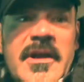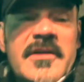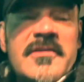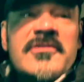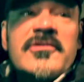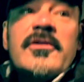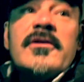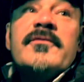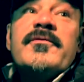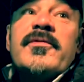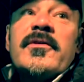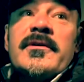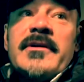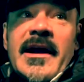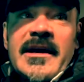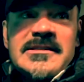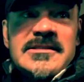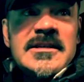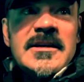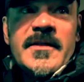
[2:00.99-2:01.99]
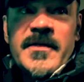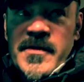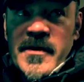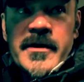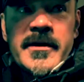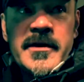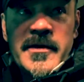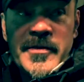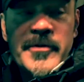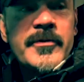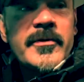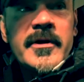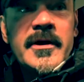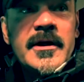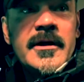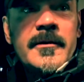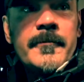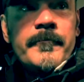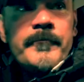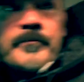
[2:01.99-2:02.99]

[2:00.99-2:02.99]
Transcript: it's good for 1933.